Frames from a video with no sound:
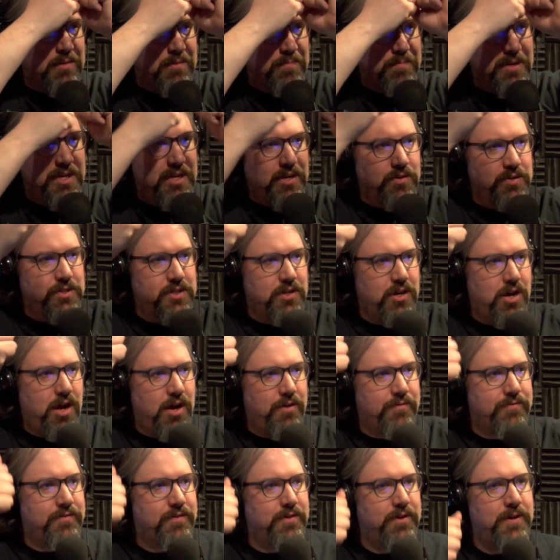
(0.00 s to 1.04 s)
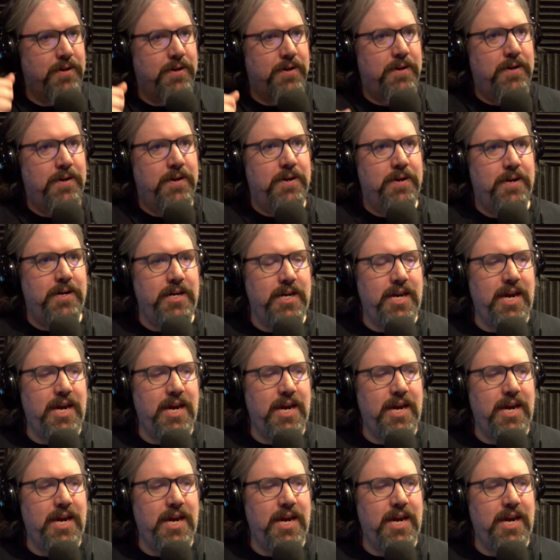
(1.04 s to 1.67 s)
he wrestled M V not that long ago.